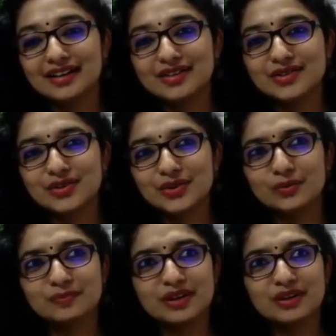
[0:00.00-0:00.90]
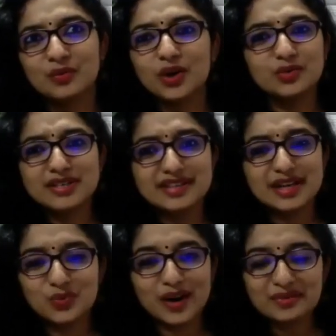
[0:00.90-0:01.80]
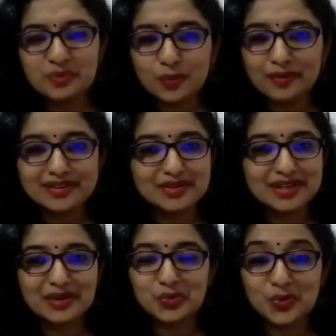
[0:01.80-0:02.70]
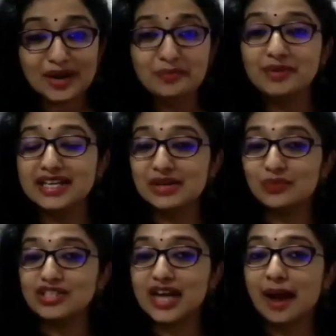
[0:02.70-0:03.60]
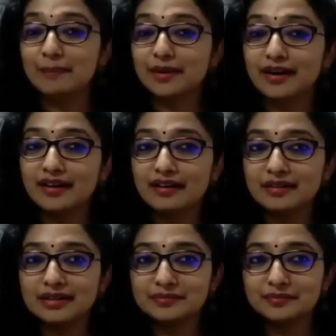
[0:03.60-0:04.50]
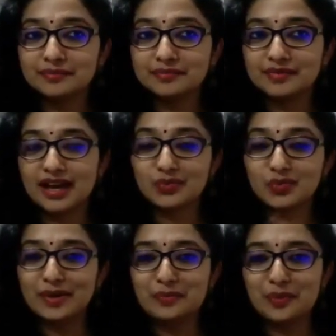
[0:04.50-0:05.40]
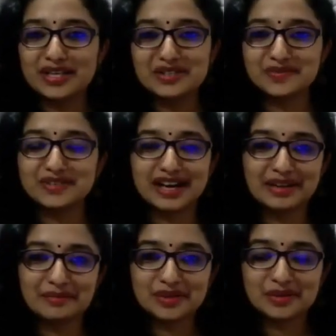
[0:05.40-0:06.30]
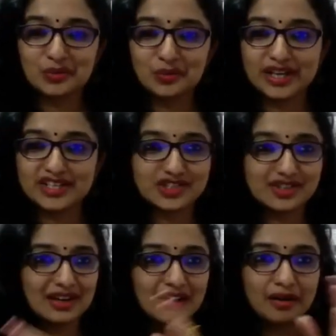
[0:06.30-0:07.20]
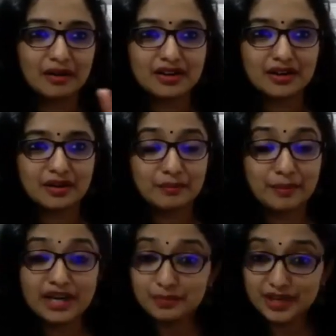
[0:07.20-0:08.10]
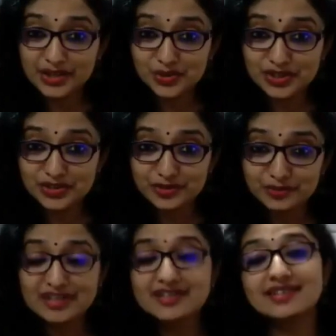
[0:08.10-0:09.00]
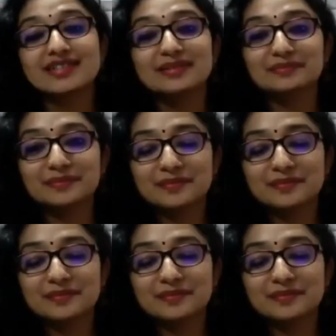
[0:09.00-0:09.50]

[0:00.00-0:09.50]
So what was that one moment or that one meeting which happened at one point of time, which made me into a different person?